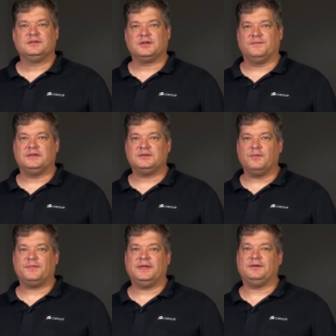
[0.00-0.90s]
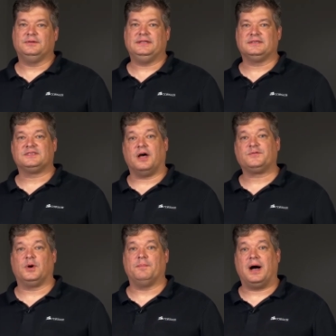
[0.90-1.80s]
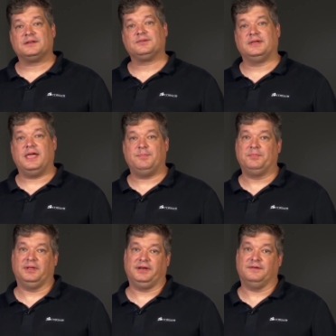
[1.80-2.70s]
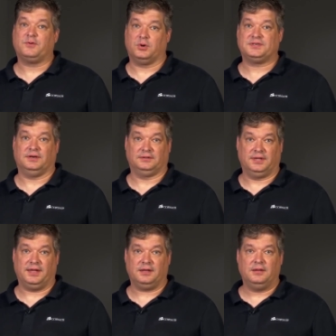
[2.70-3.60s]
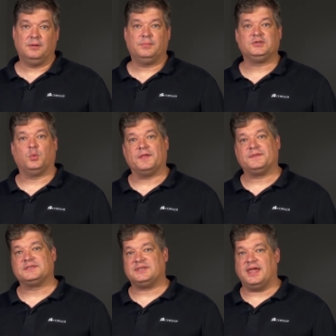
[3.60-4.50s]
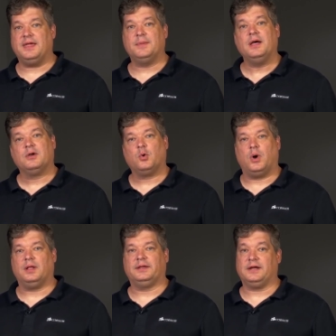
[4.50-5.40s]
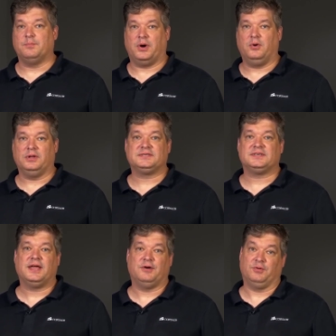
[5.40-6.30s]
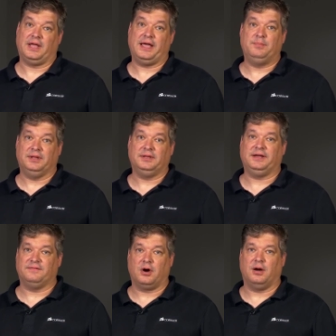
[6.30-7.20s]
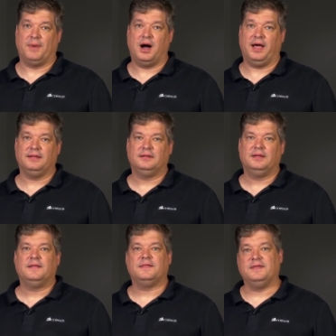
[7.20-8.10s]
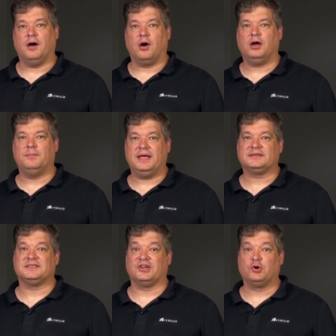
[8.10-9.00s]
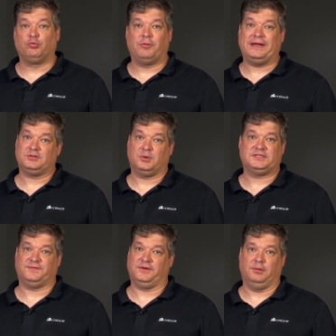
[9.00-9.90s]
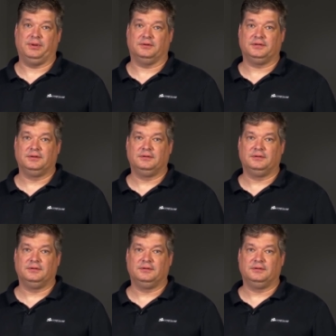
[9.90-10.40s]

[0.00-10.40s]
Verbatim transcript: So if you don't think you'll need the software monitoring capability of Corsair Link, but you want the same quality components and reliability of RMI, then the RMX is a great choice for your build.